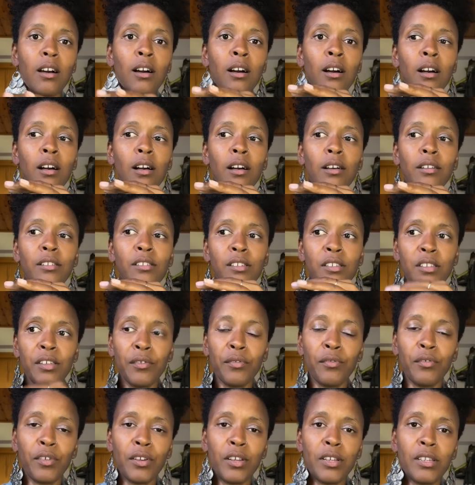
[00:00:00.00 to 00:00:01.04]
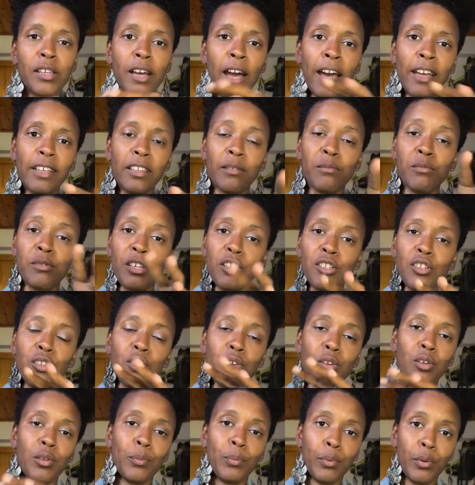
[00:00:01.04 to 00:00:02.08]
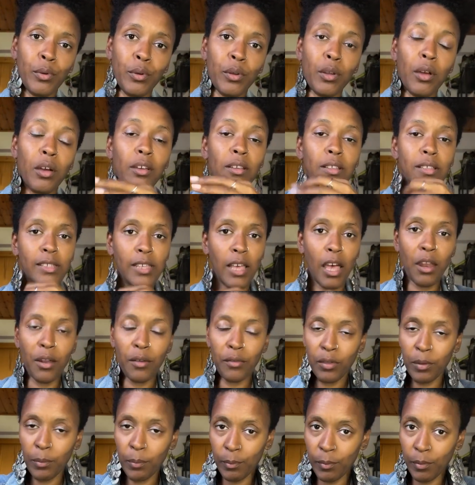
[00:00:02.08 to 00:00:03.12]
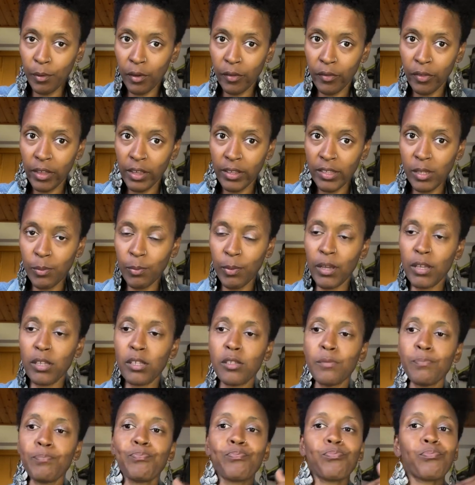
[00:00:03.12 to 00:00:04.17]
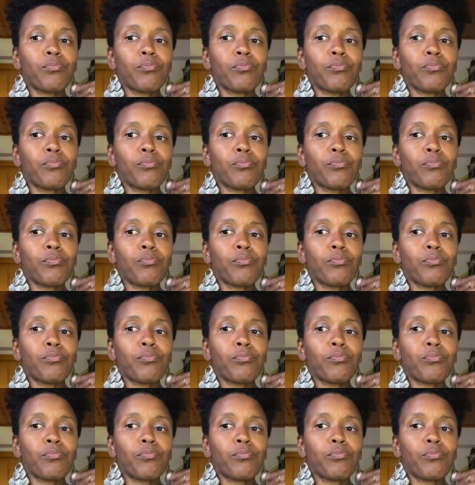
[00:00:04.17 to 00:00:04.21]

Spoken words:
the different items that you're going to put inside of that space,